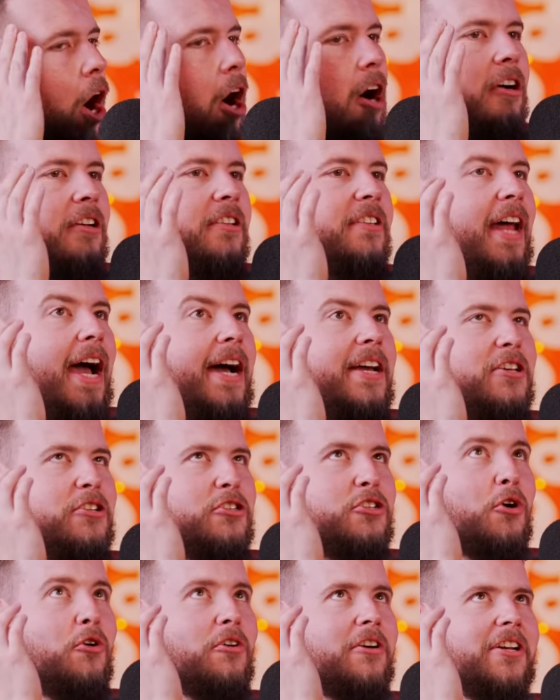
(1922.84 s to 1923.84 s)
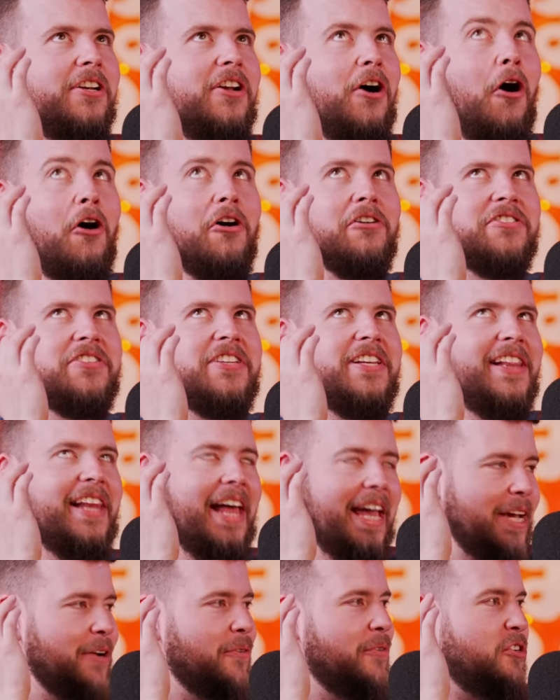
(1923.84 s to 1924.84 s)
Oh, now you're talking Aussie
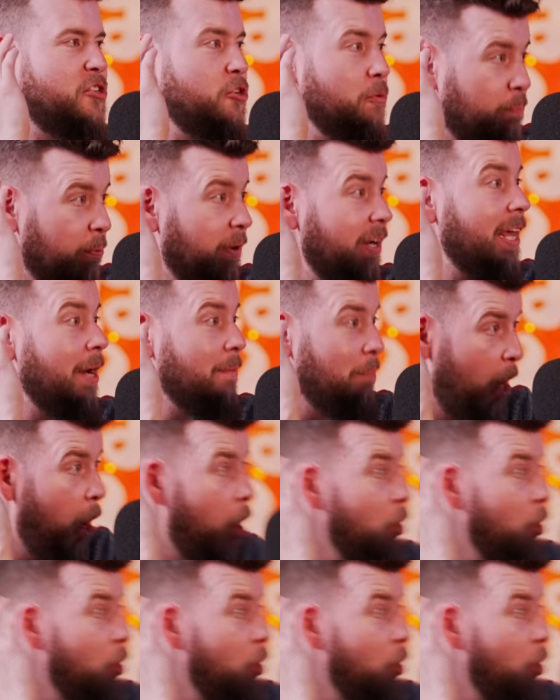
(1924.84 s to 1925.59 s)
language. You're bringing up